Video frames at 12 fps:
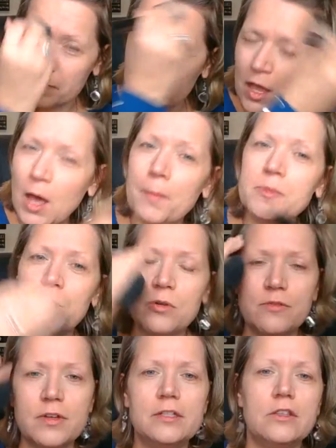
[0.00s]
helps
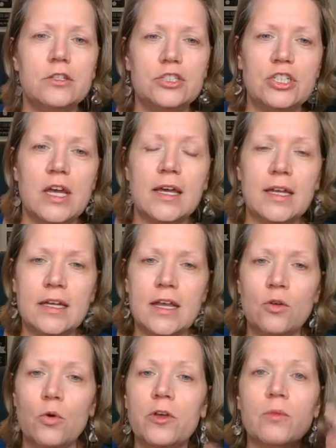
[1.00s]
prevent the shine
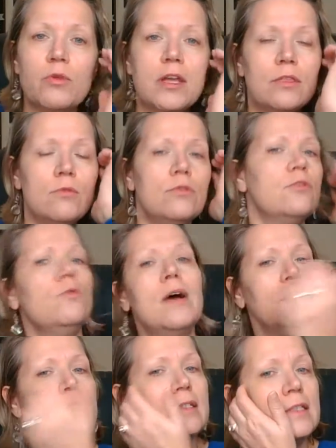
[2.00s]
and oil breakthrough
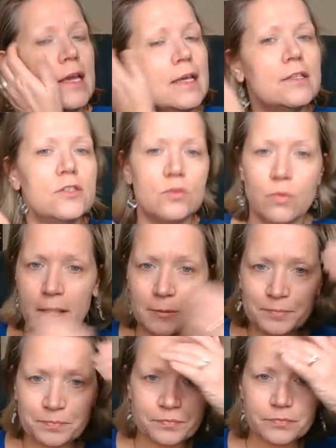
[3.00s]
throughout the day as
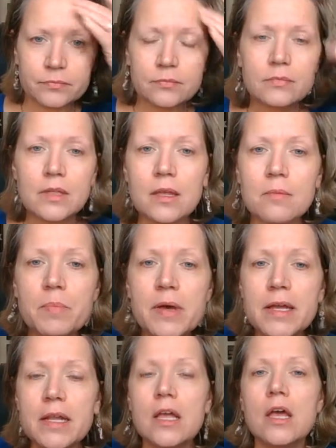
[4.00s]
well.
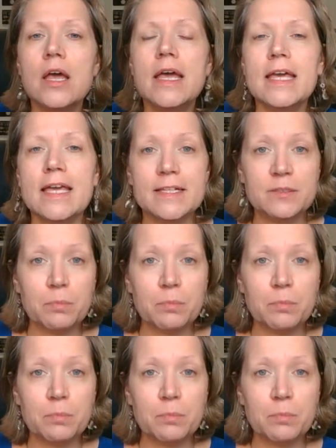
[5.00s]
But it's